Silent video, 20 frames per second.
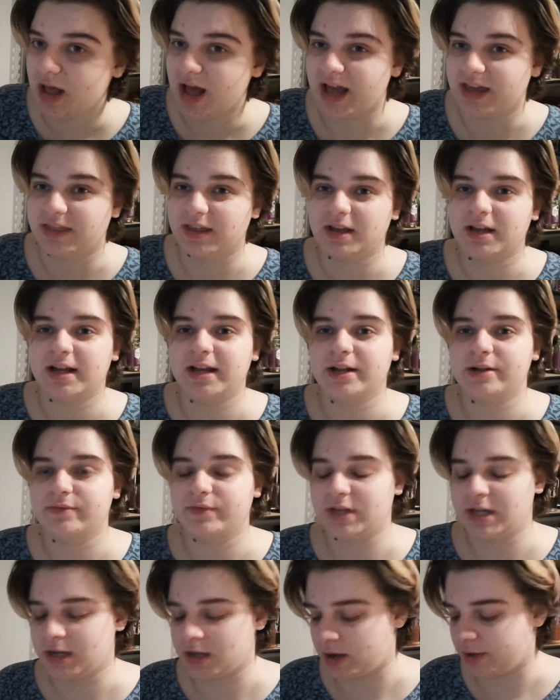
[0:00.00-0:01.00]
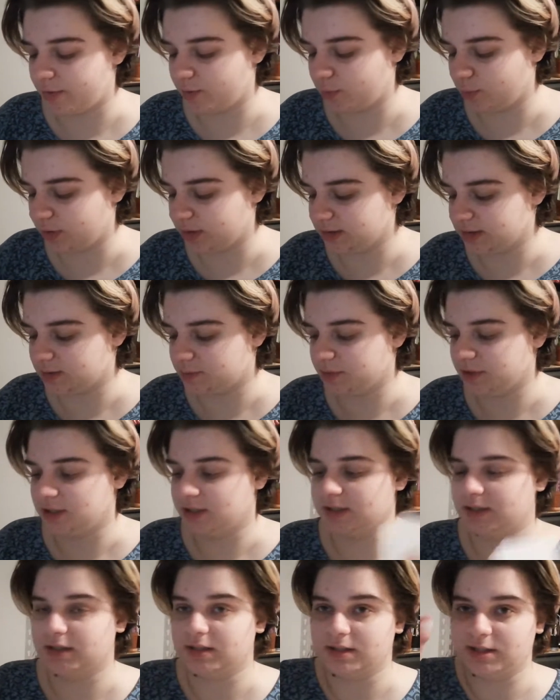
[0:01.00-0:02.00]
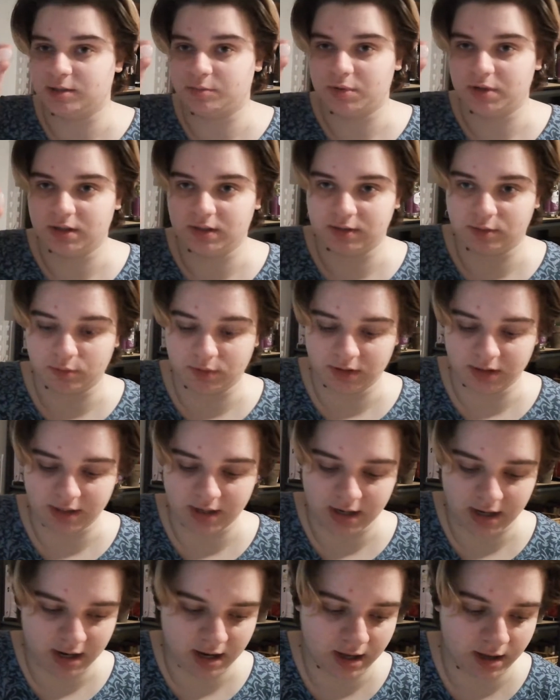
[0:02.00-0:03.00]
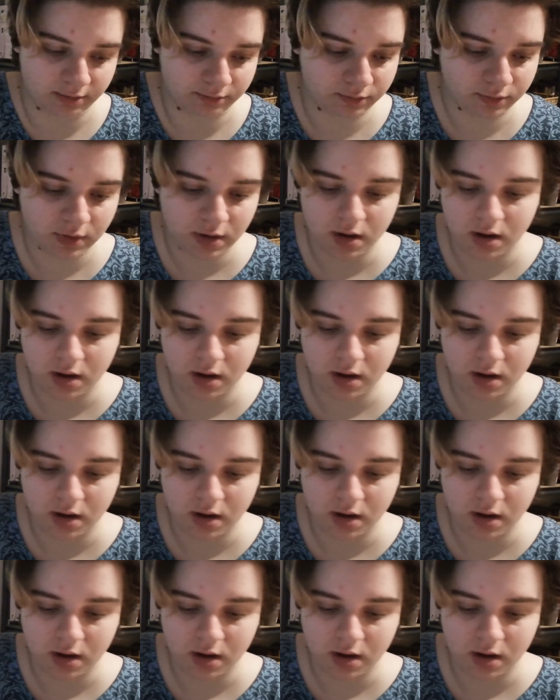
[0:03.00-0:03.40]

I think I have like other ones, but this is the biggest one that I have.